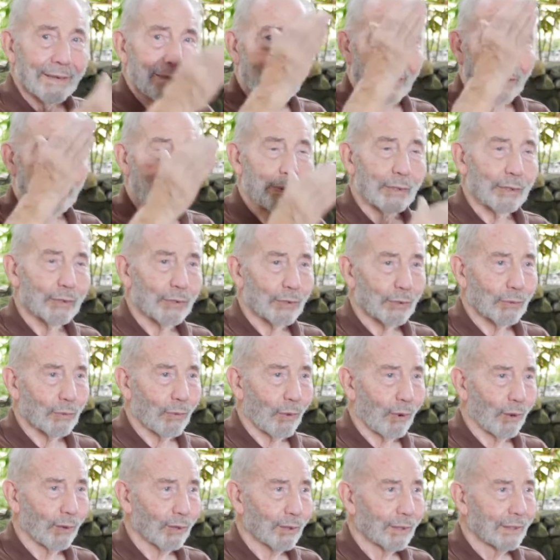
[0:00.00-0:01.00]
built the
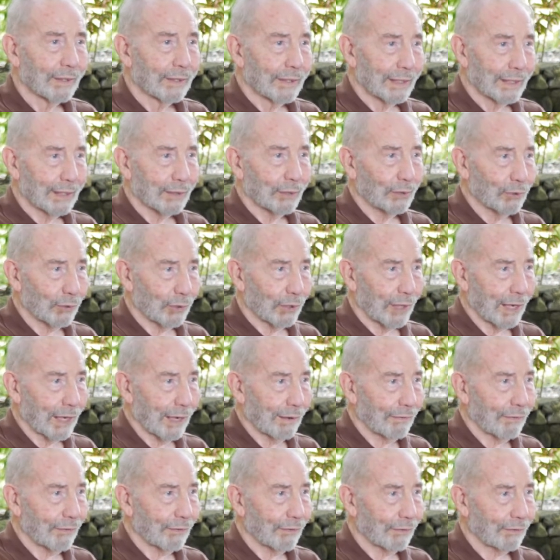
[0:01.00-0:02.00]
wall and took
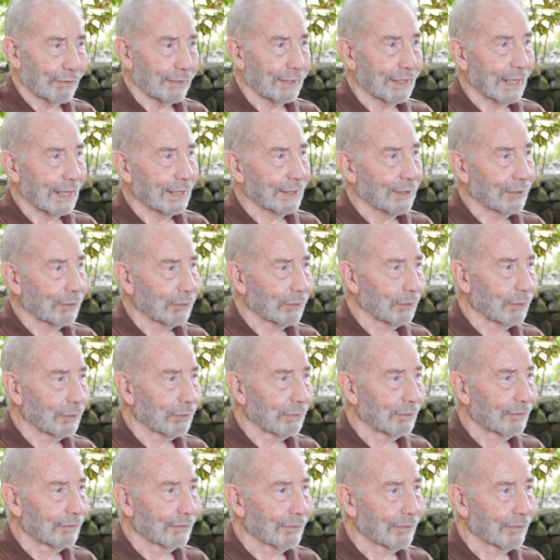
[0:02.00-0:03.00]
half of the dining room
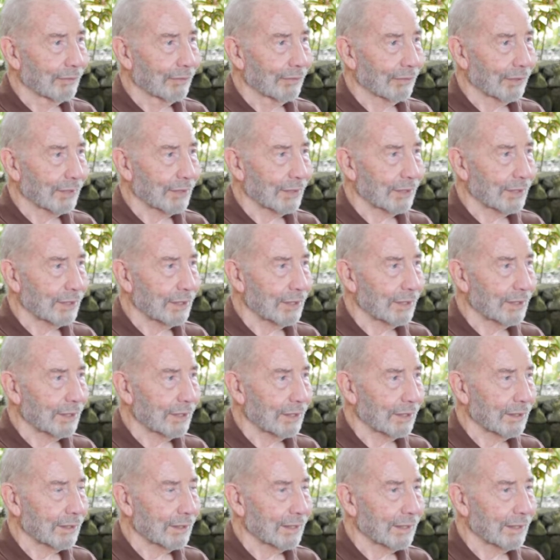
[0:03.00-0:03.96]
for the sisters.